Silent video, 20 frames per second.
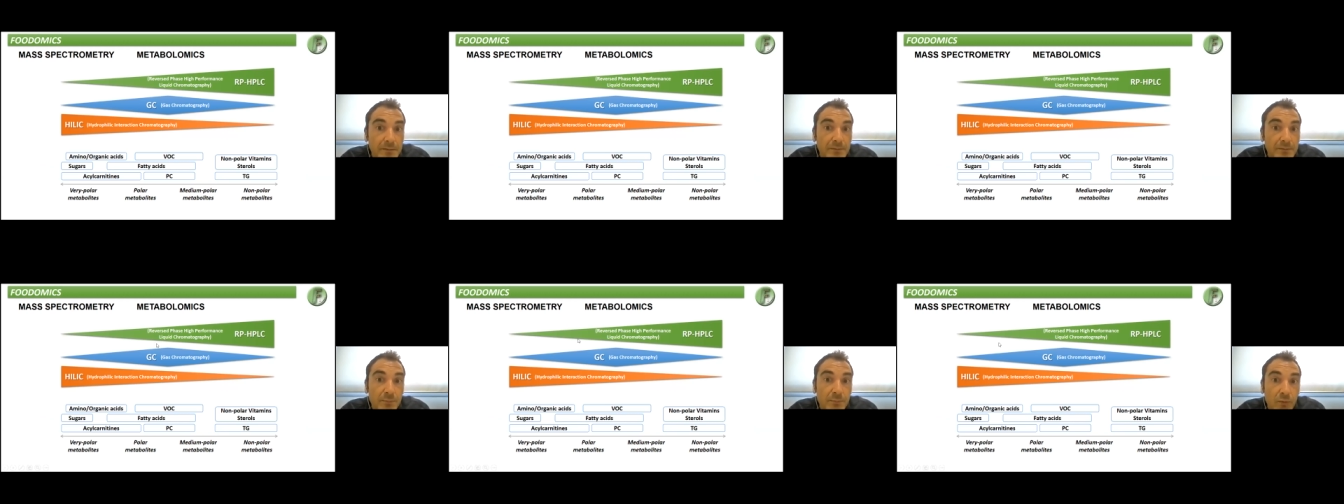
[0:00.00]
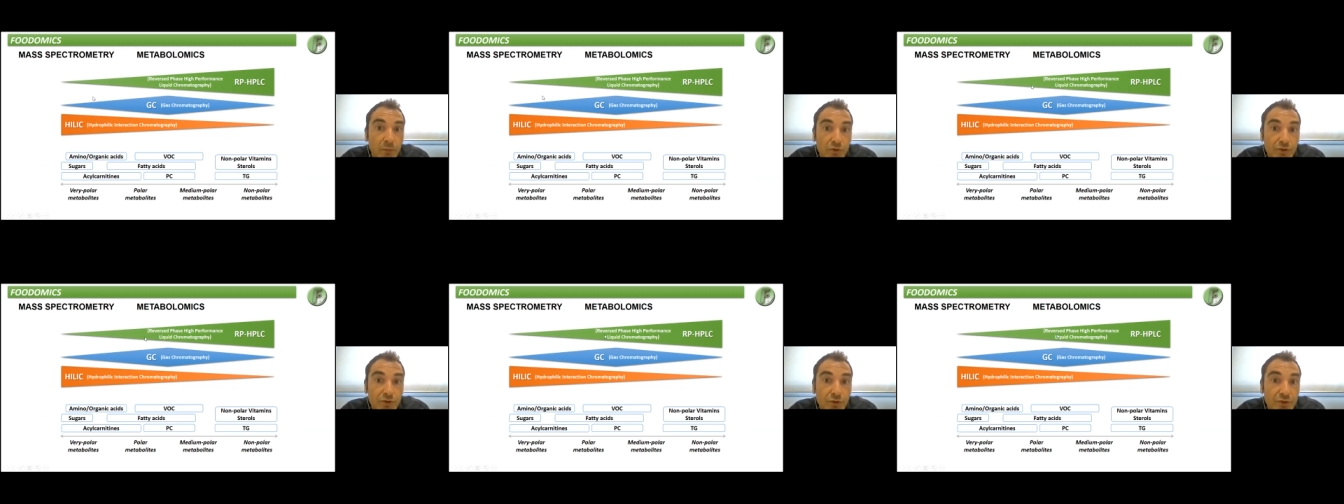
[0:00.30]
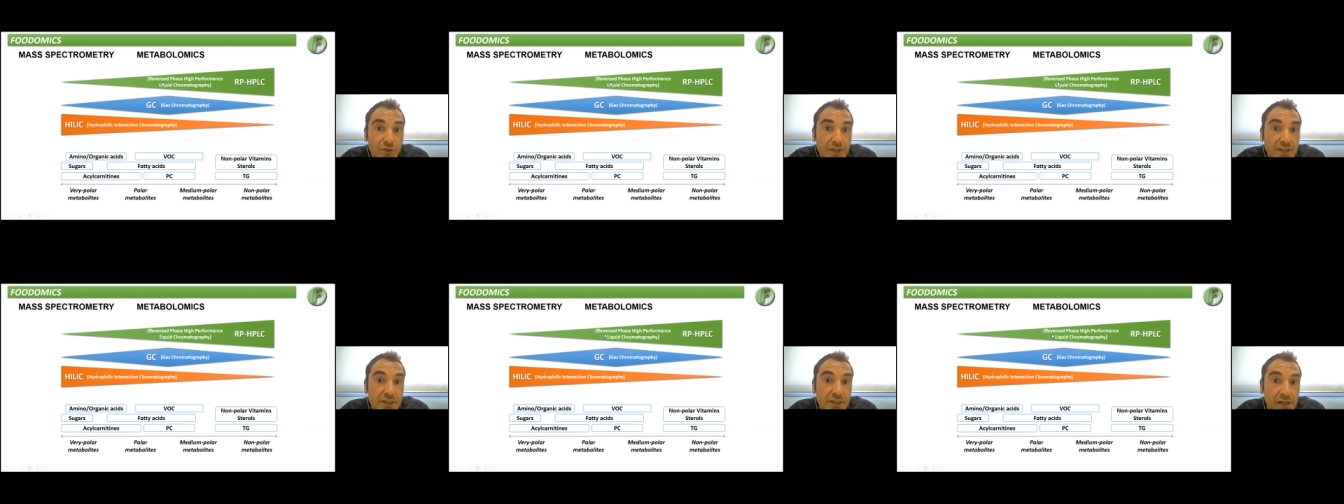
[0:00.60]
The most
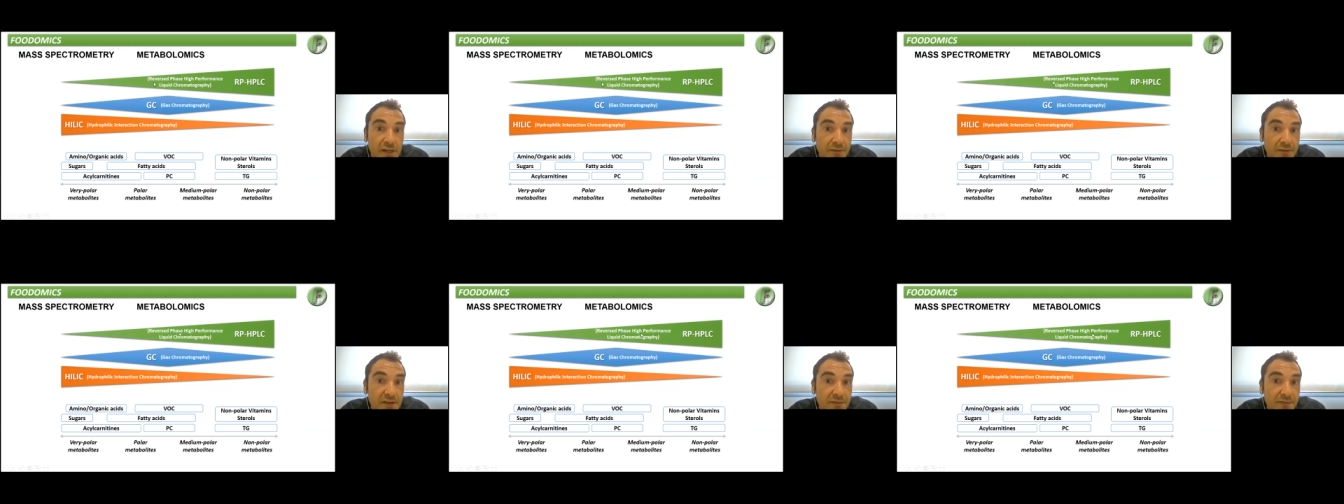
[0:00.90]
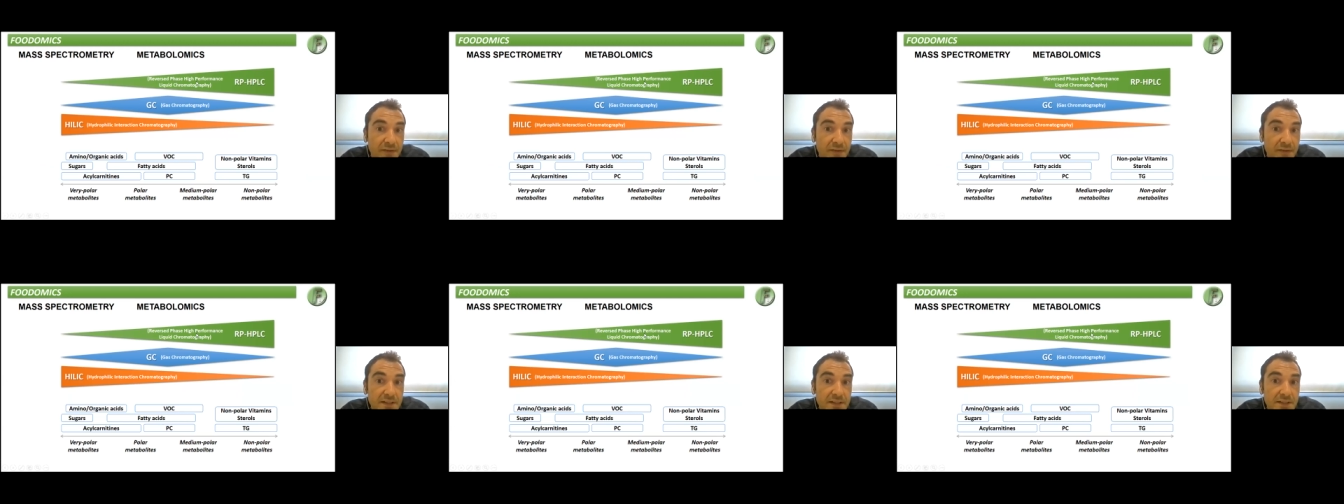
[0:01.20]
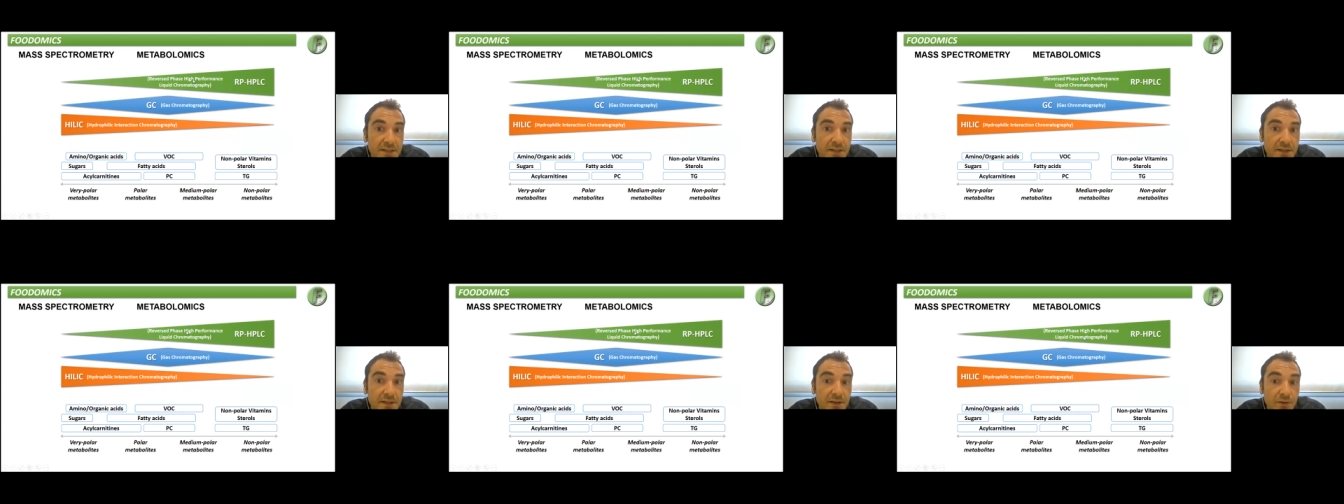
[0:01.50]
used is the reverse
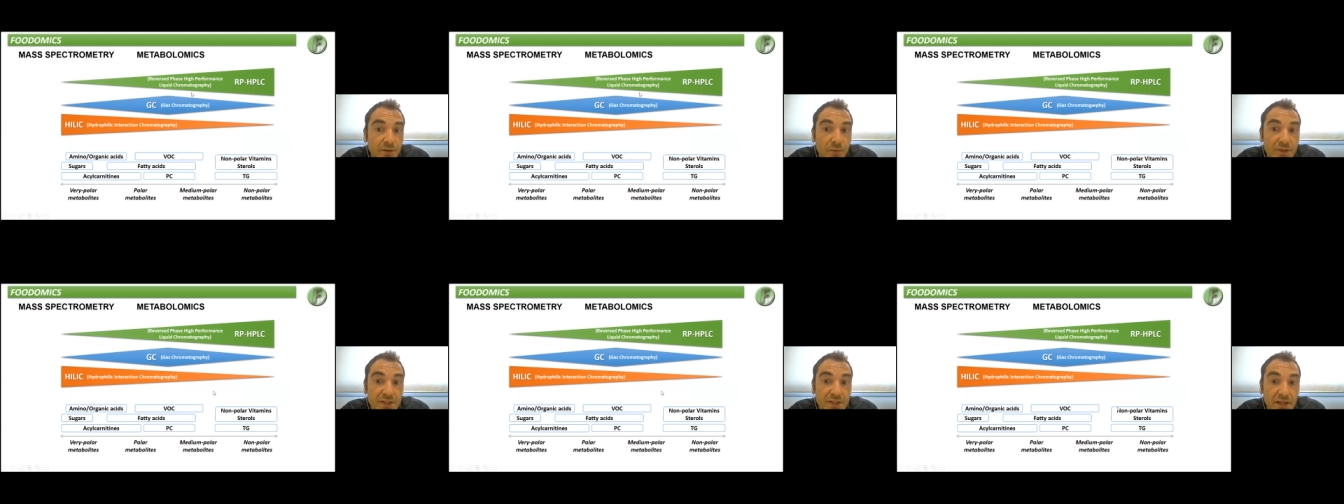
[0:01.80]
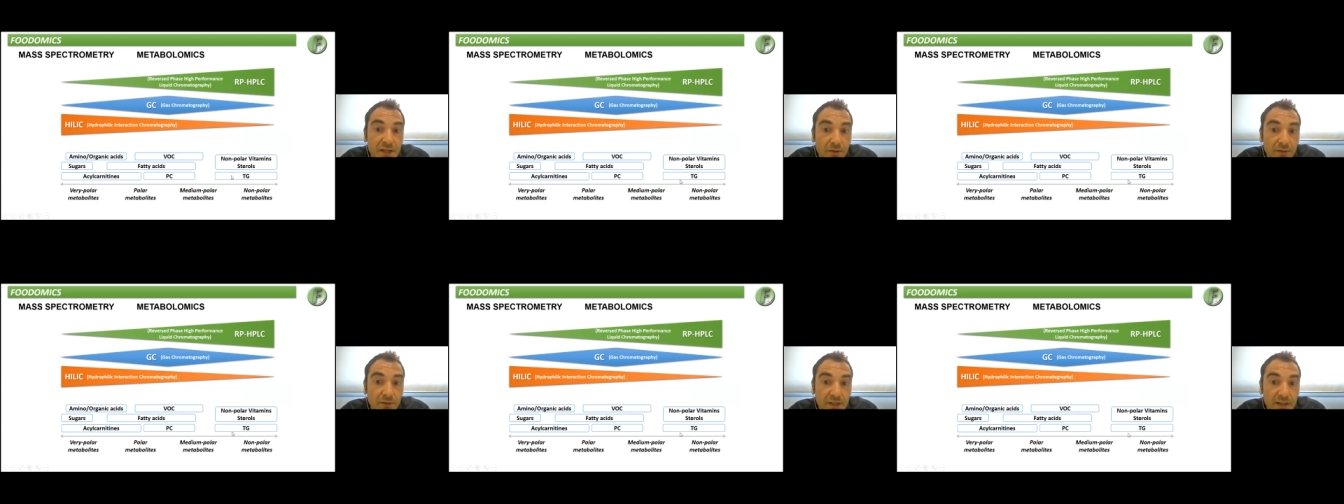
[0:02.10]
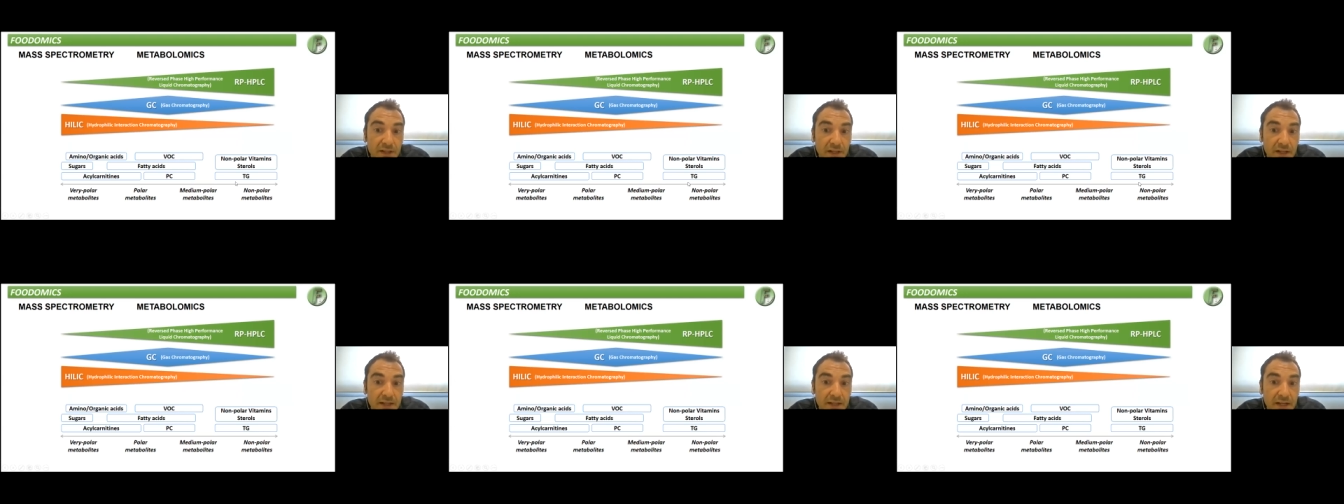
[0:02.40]
phase, which allows
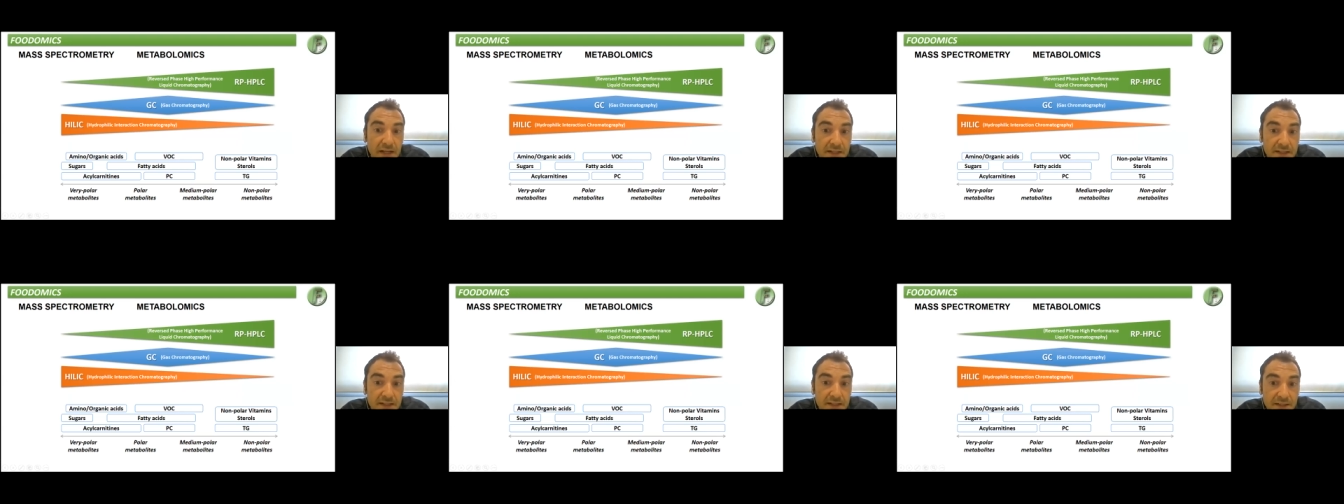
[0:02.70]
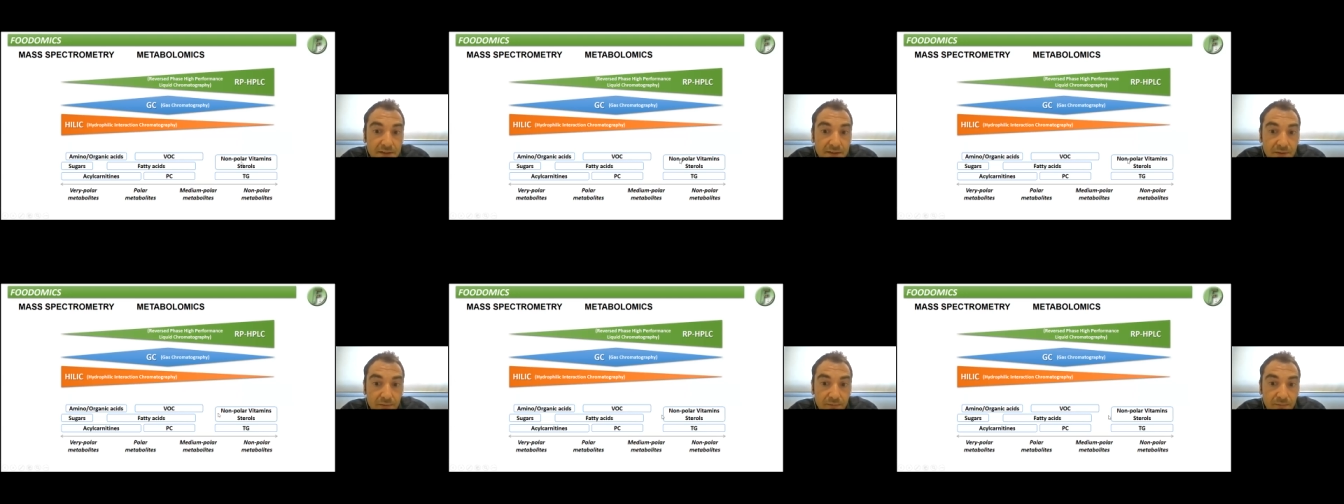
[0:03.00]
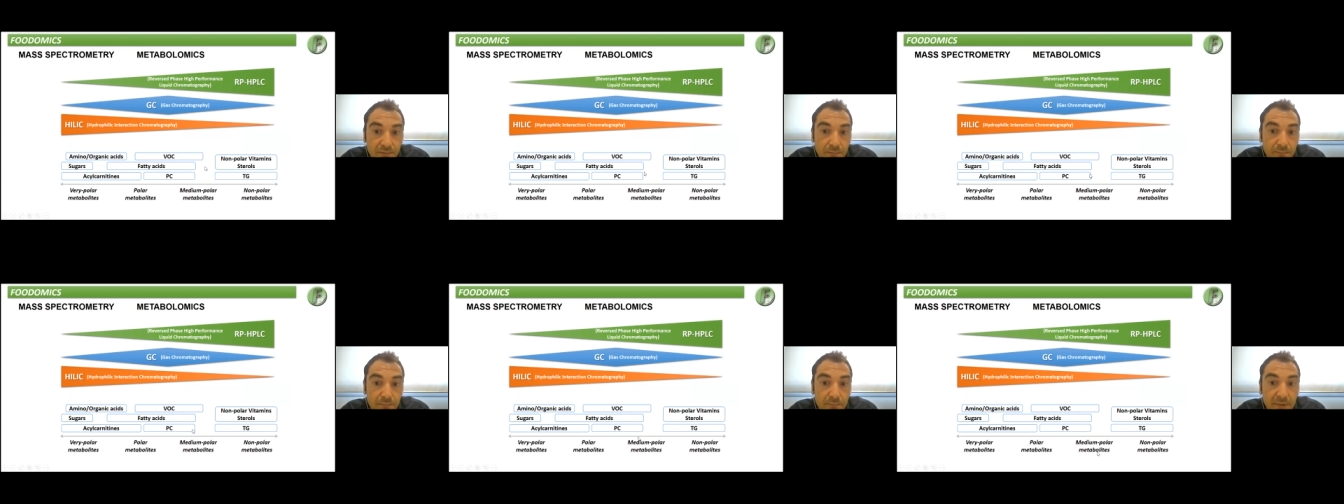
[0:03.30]
the analysis of